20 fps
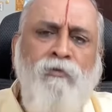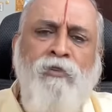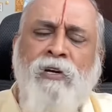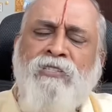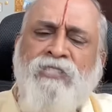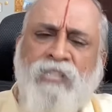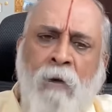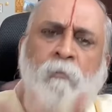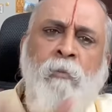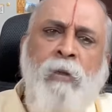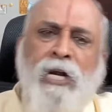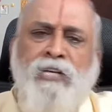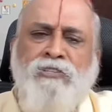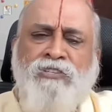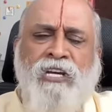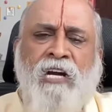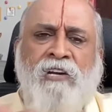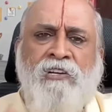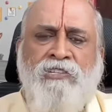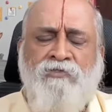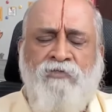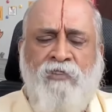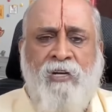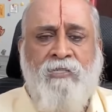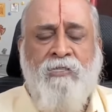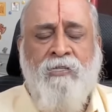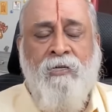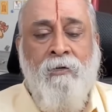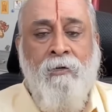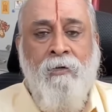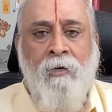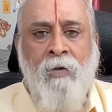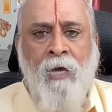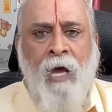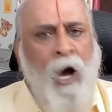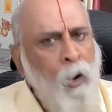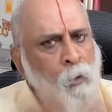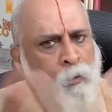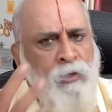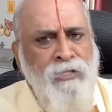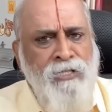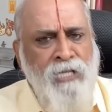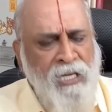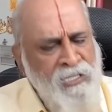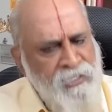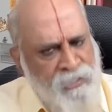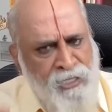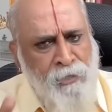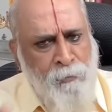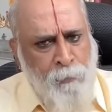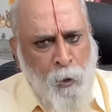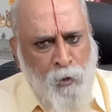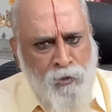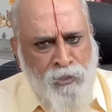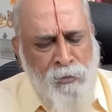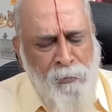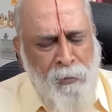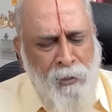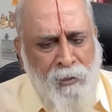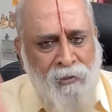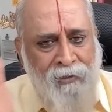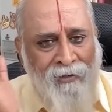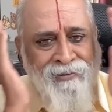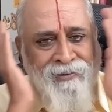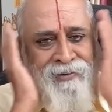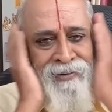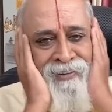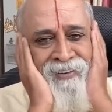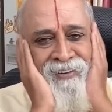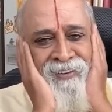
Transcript: work for somebody's satisfaction? How is it possible?